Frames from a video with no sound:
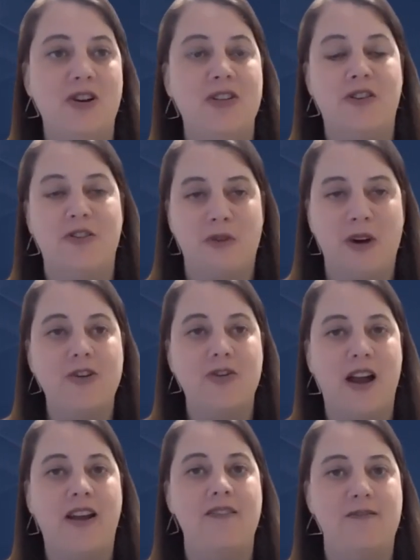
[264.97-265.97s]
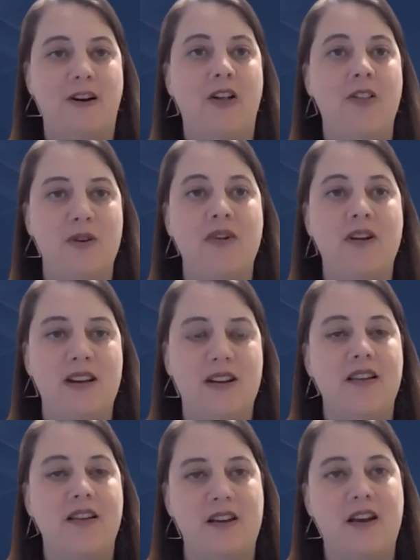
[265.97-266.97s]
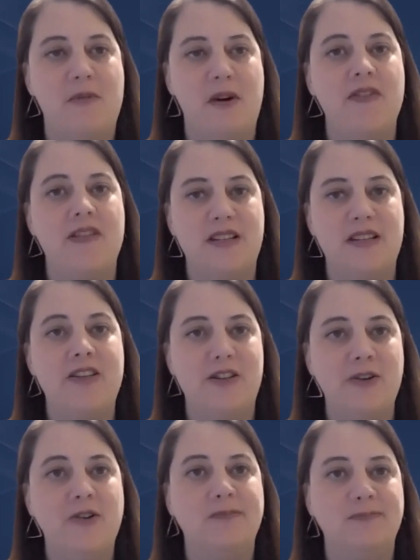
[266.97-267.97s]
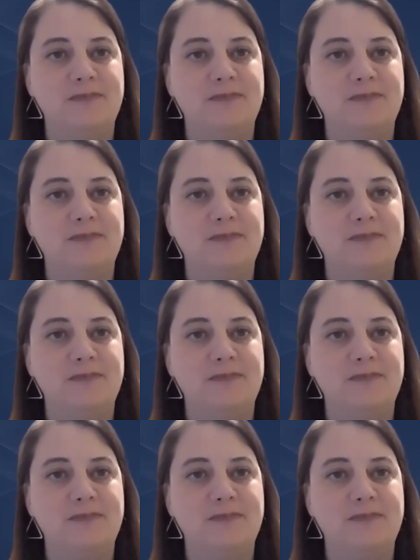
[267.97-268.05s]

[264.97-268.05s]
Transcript: you guys are on the right track and following what need, nonprofits need to do.